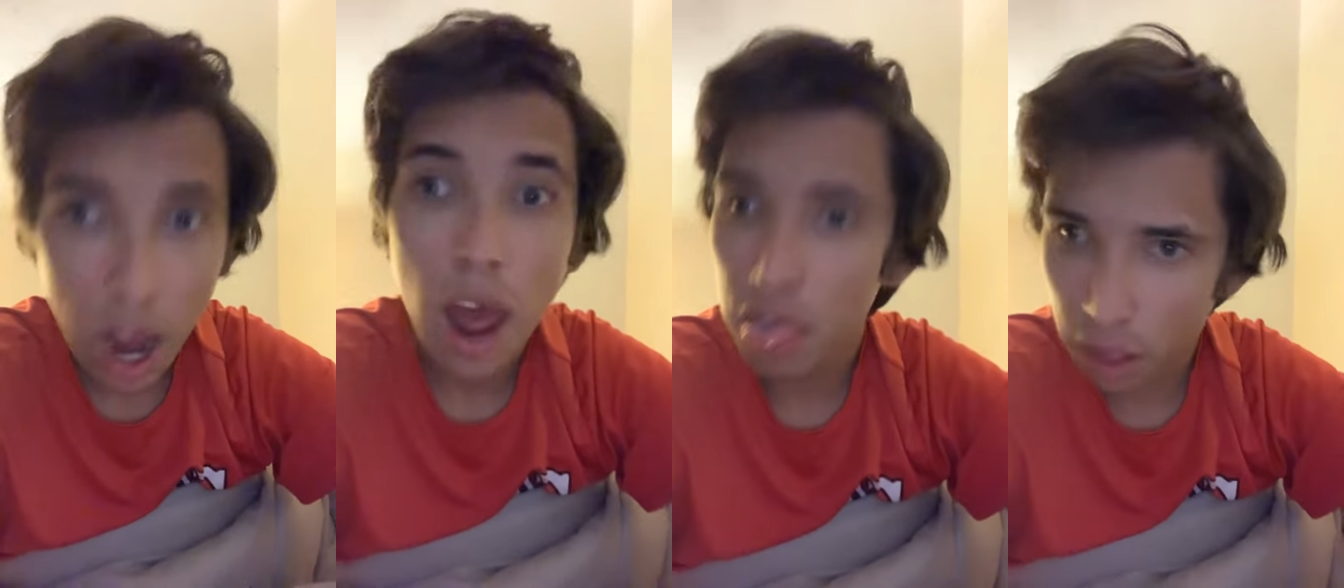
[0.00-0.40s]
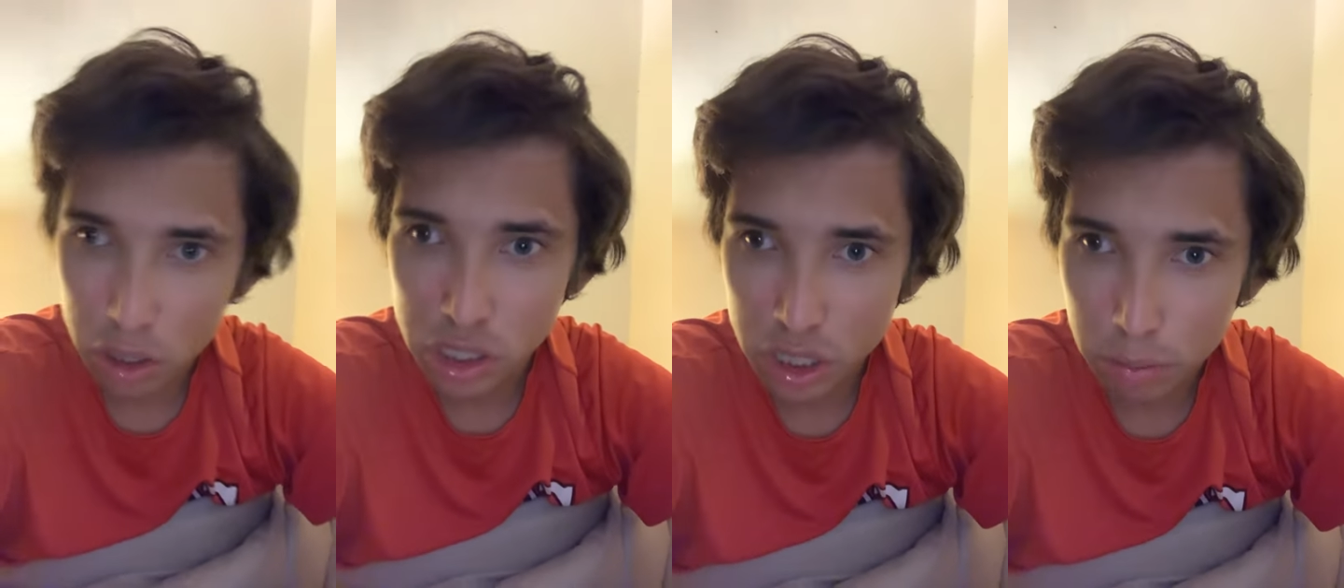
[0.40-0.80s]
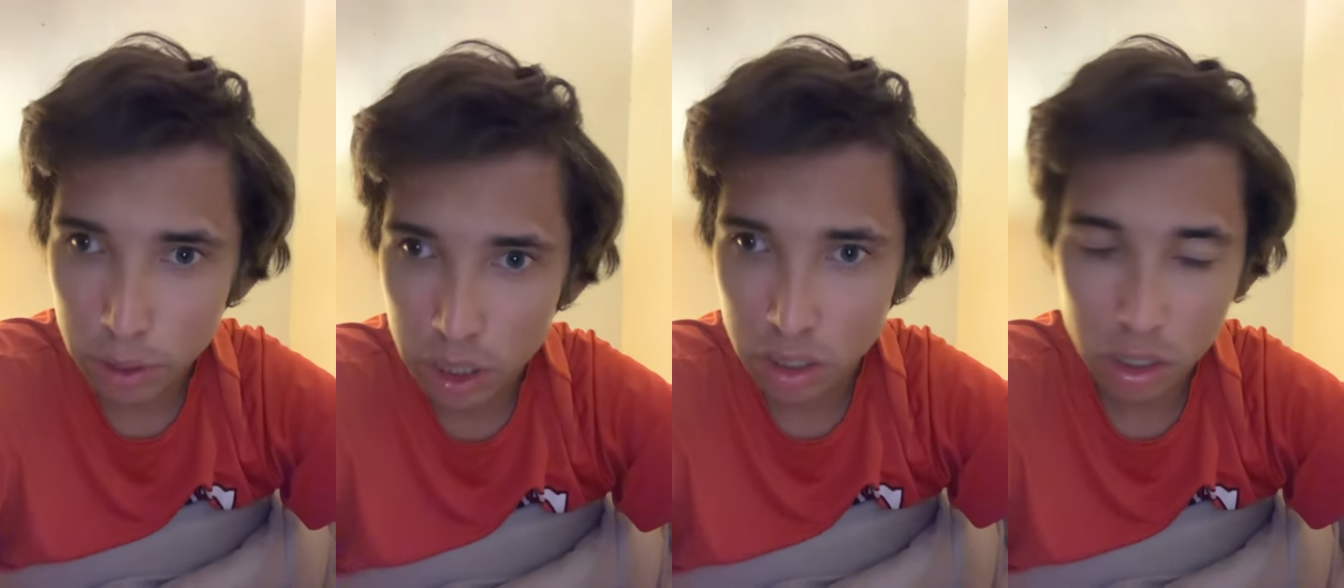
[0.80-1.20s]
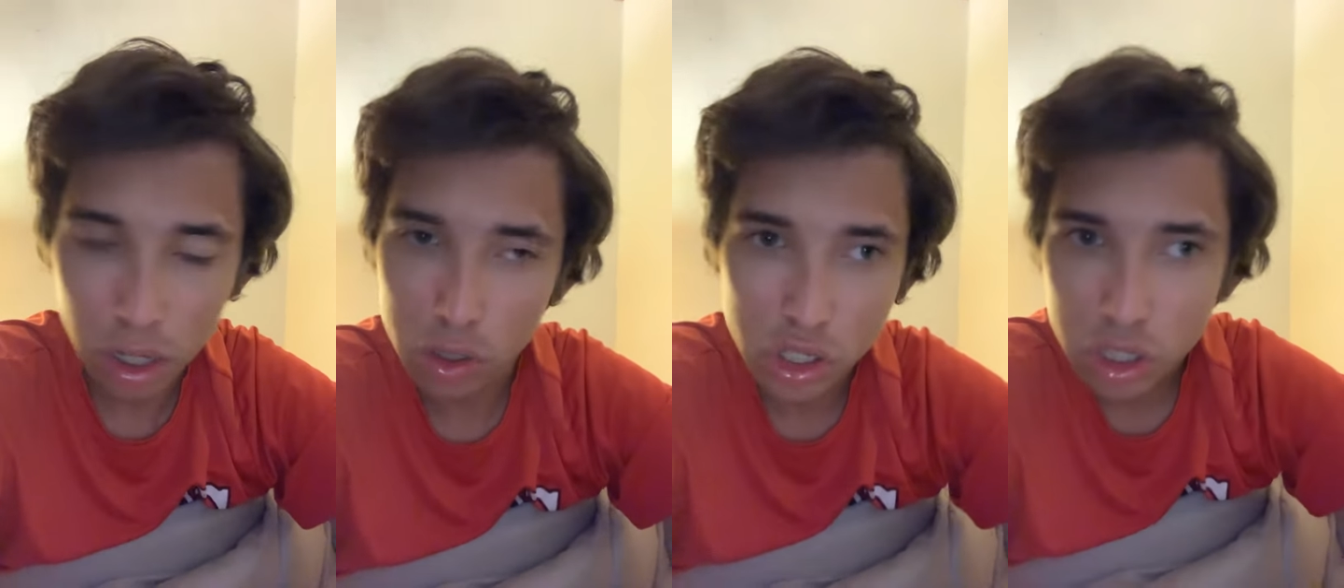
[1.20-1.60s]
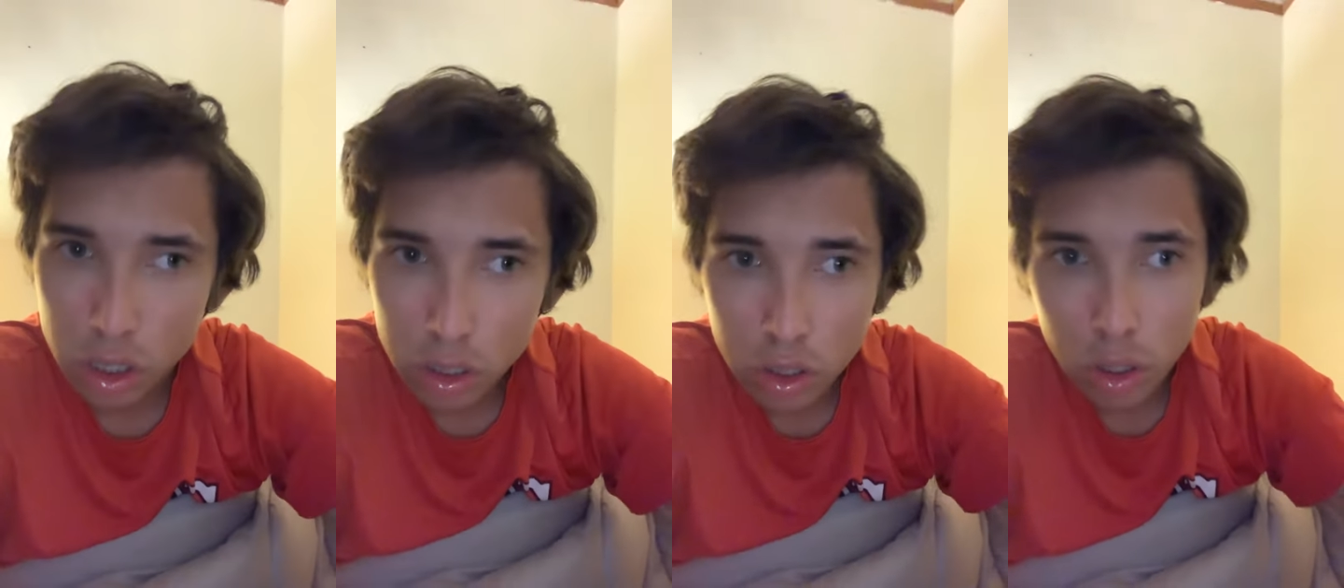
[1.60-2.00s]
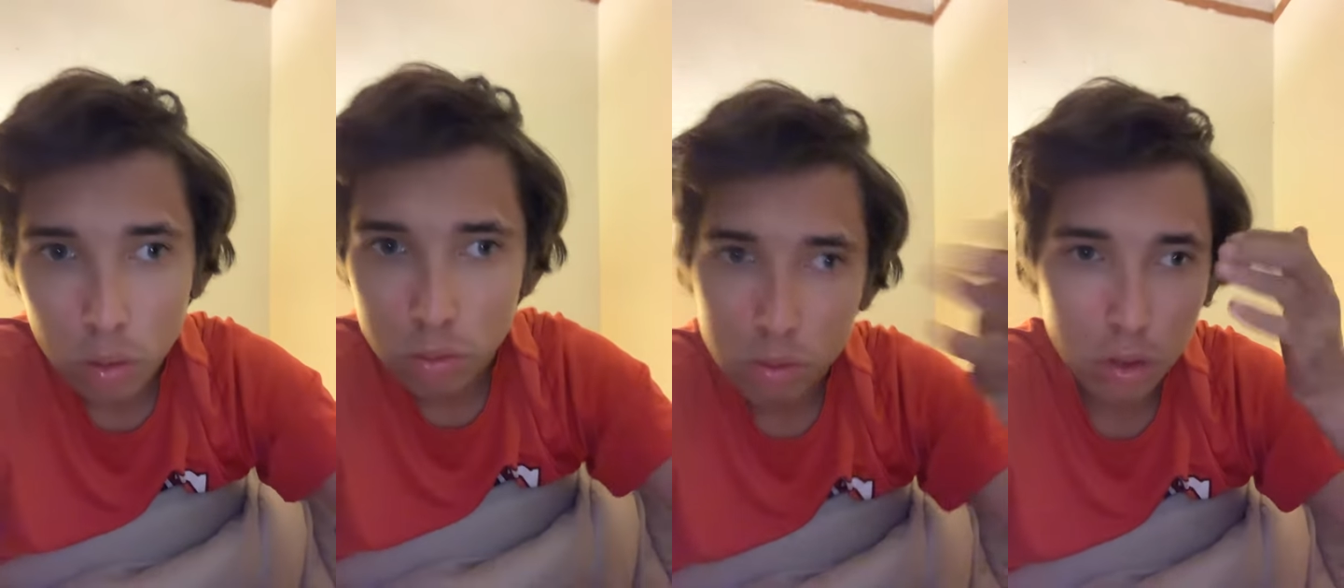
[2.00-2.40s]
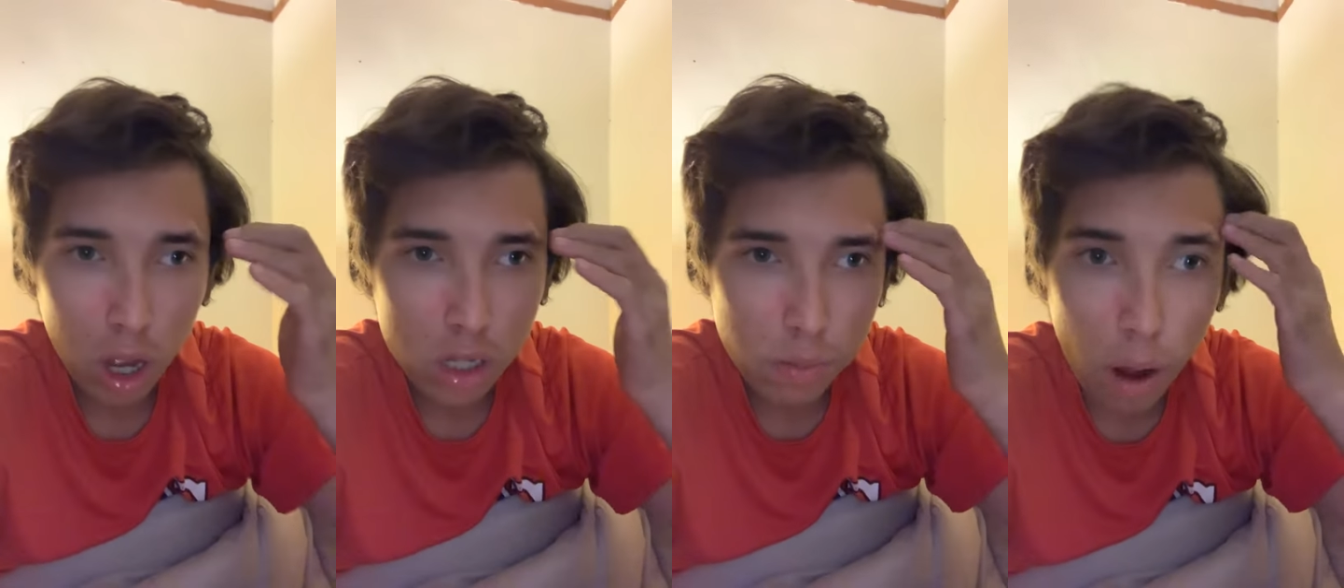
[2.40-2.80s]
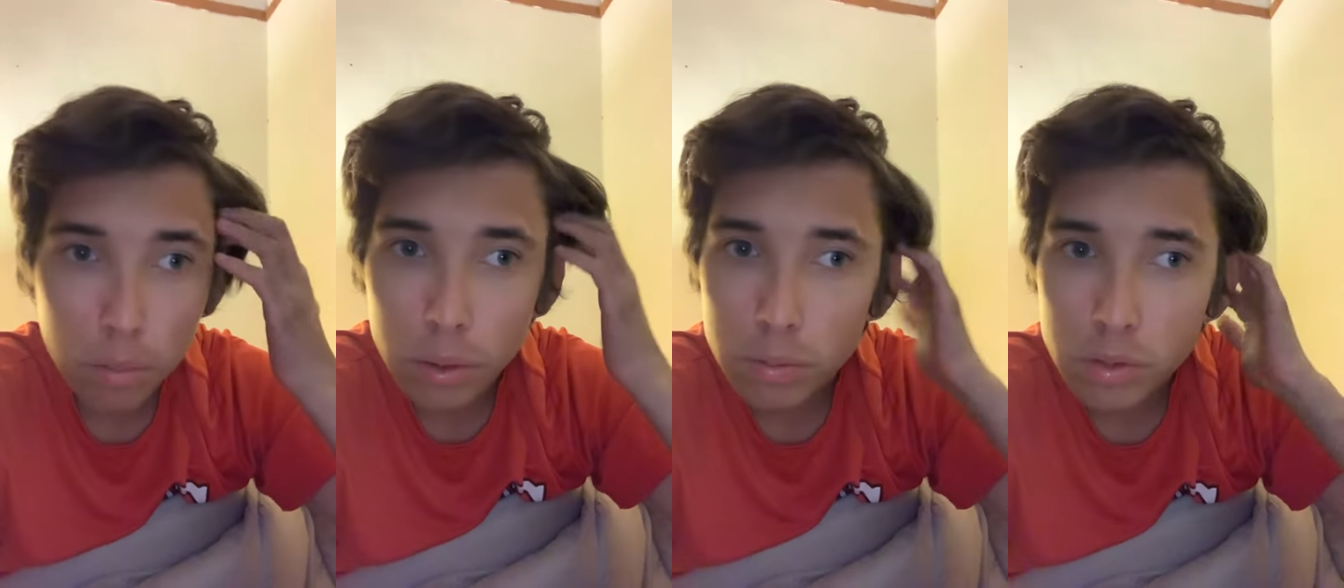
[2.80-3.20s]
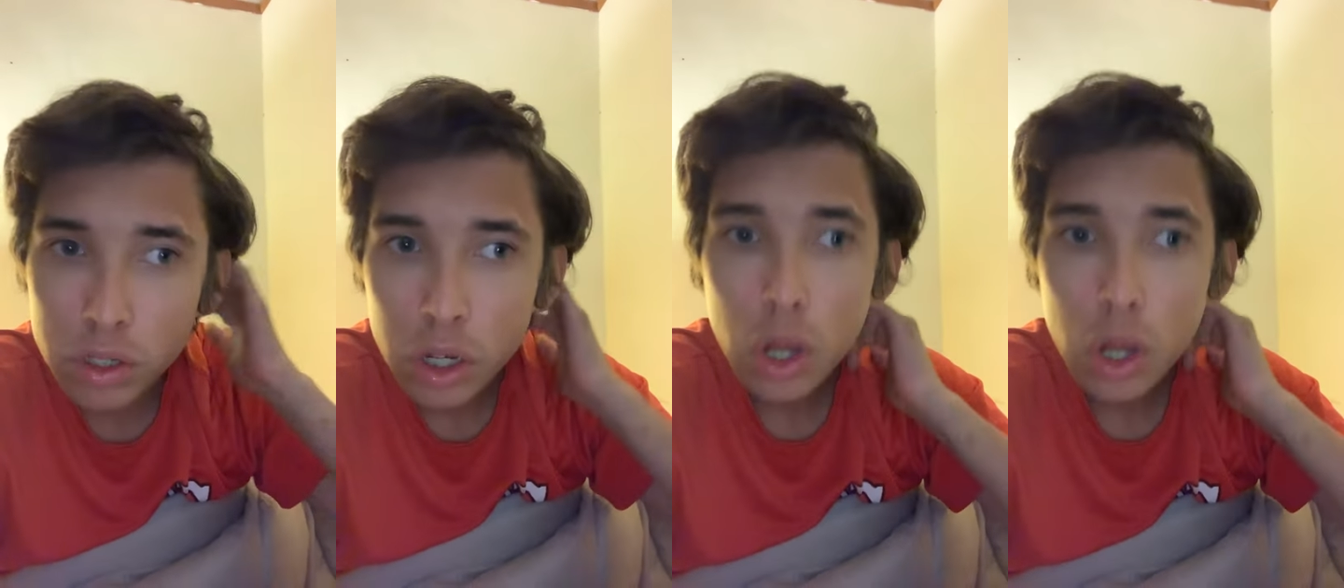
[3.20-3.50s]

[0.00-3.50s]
and they're just gonna be they're just gonna you know cause problems